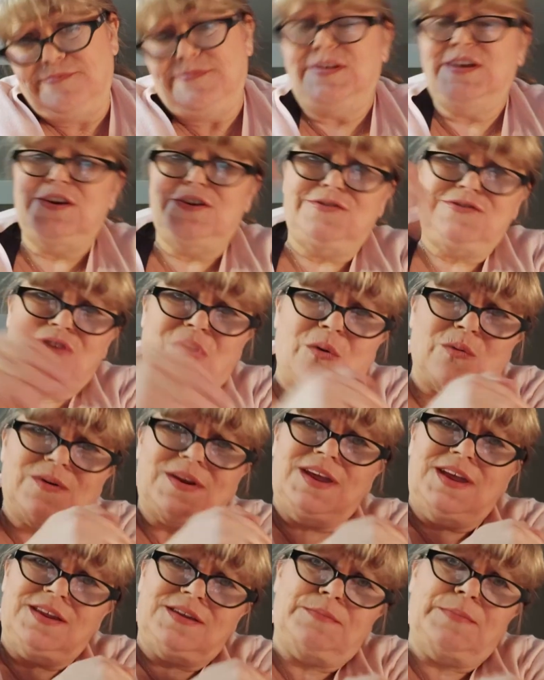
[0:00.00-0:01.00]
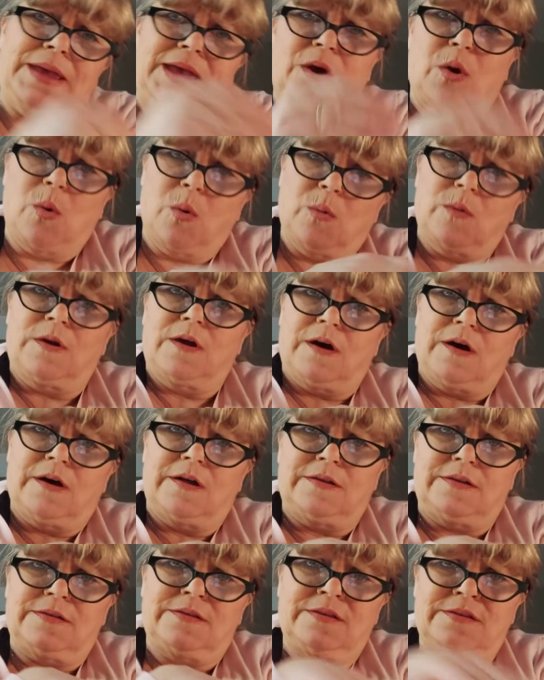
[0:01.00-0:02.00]
you don't need to be going
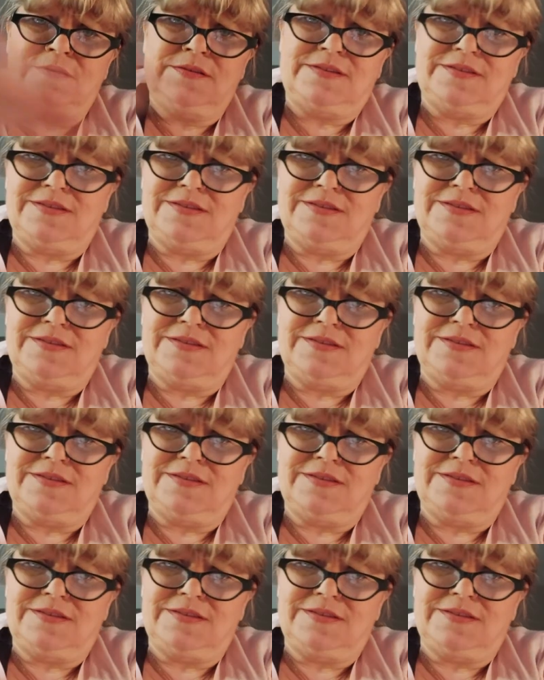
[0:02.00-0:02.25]
on